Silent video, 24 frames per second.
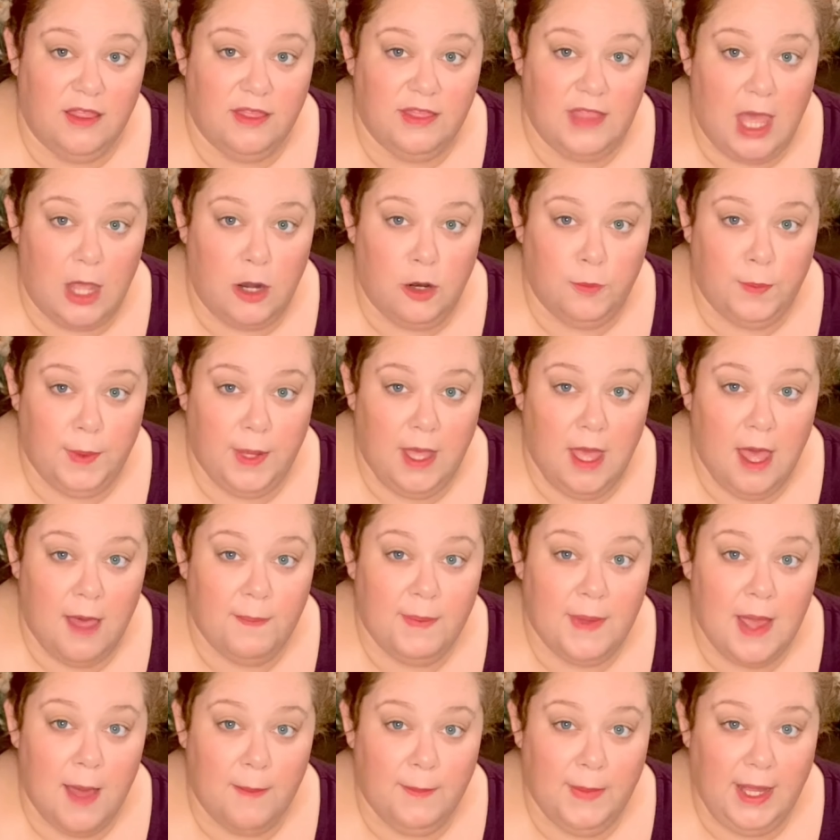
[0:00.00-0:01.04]
That will be
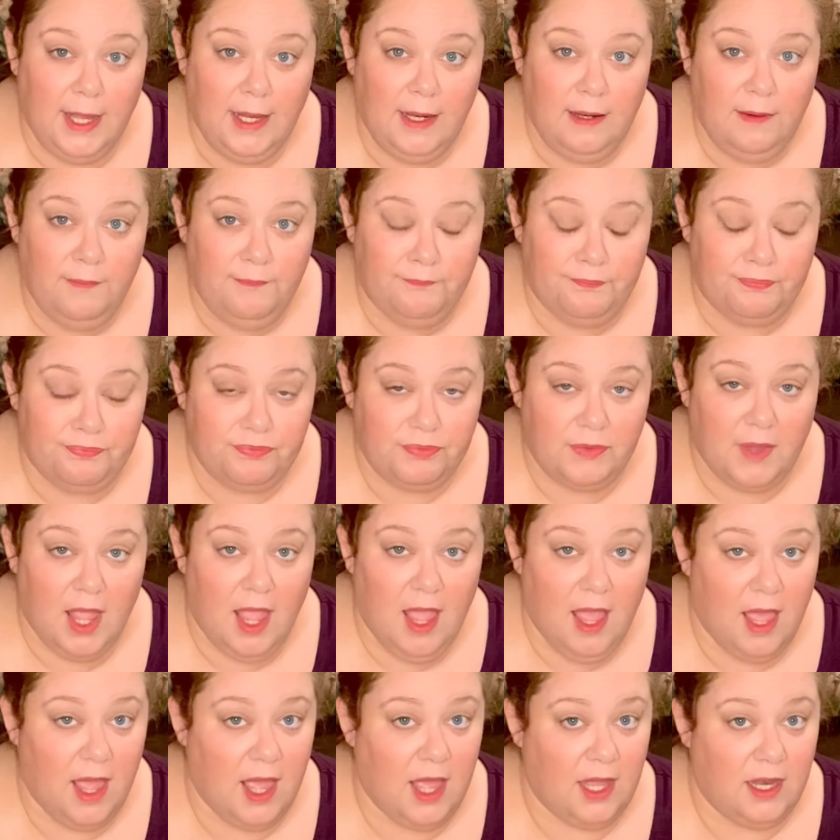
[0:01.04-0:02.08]
upcoming,
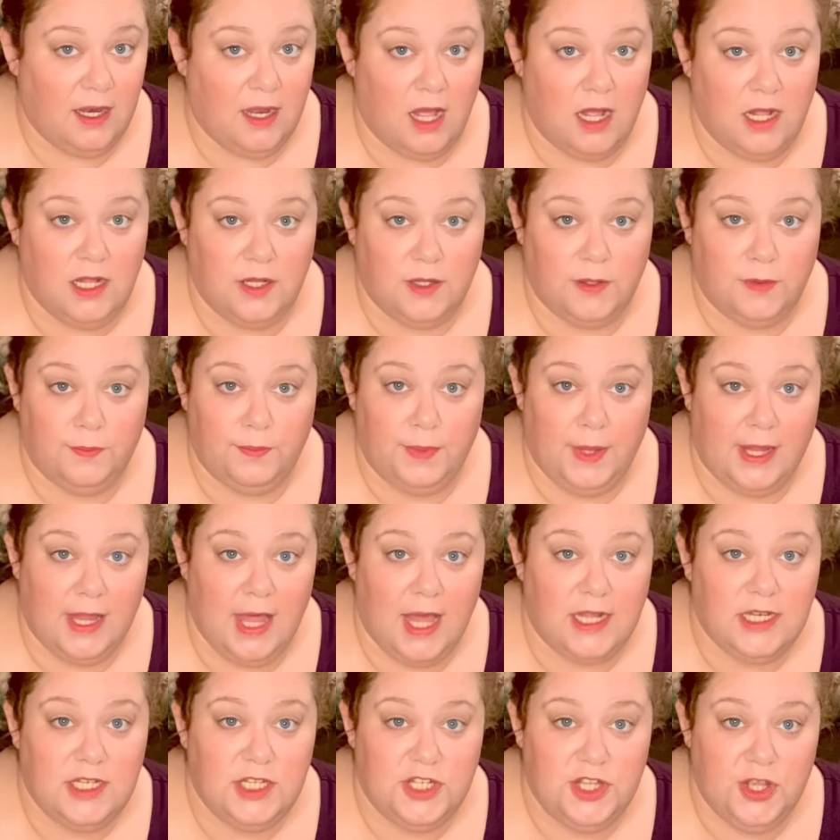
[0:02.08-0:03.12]
and I'll be
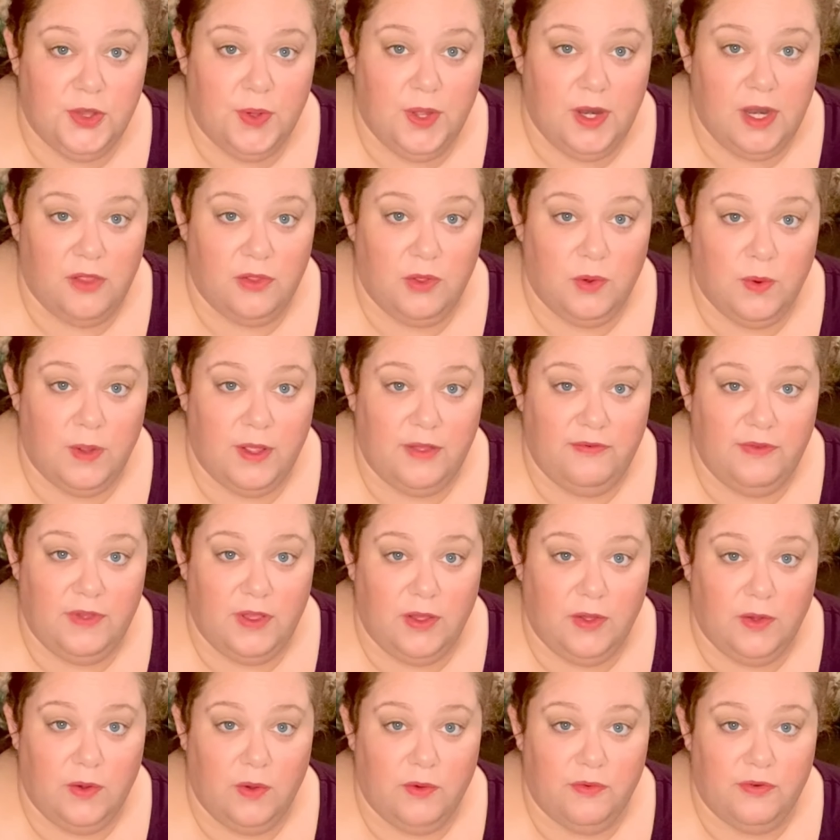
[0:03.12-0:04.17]
glad to do another
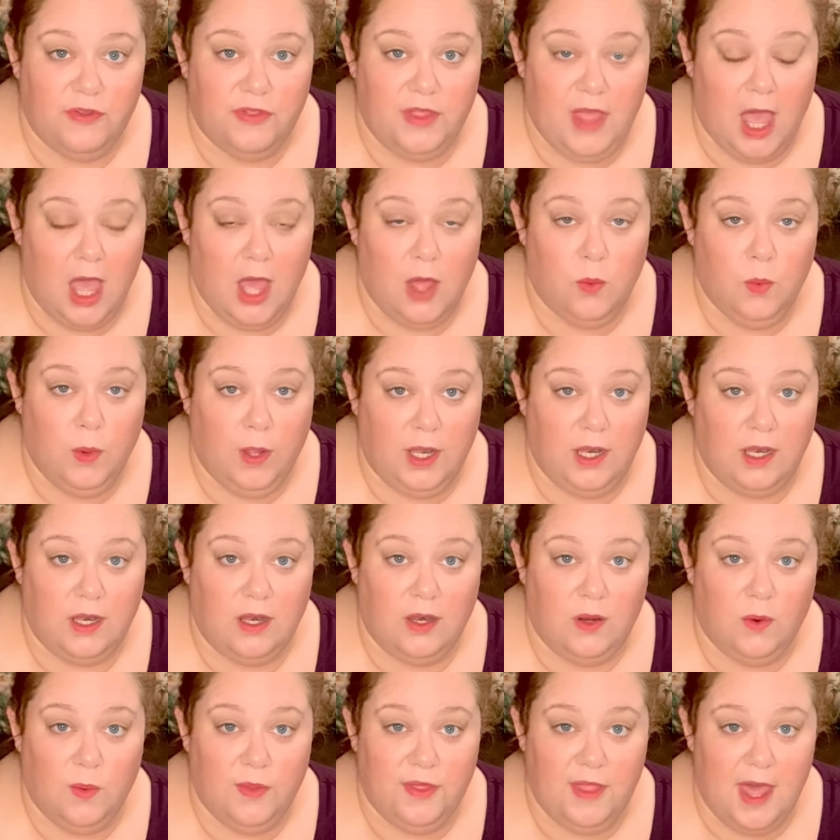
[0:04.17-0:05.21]
review for that
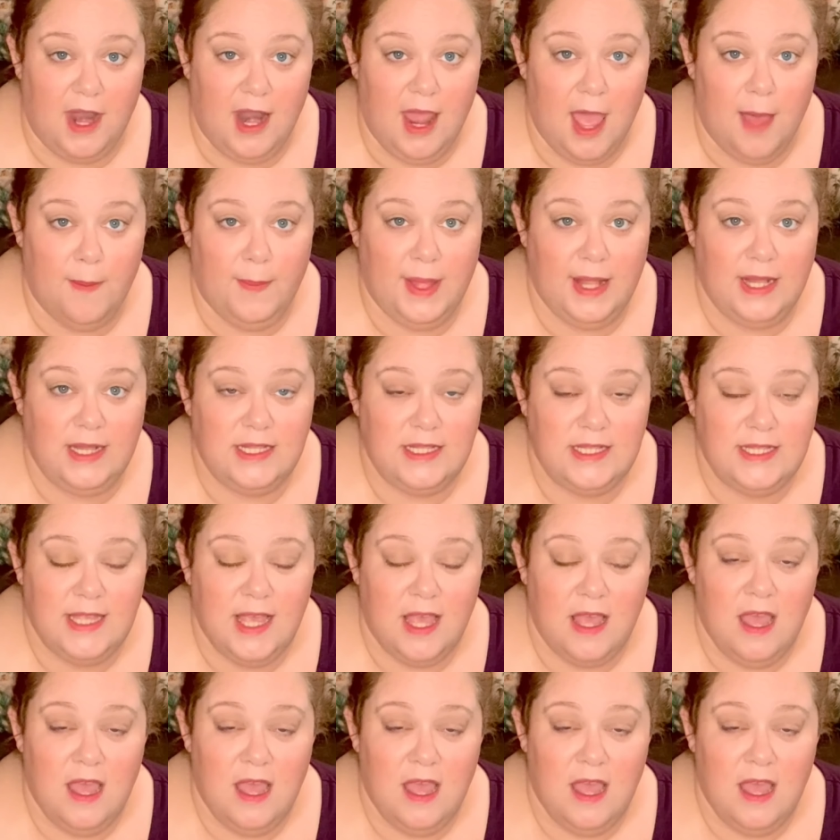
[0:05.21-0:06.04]
when that happens.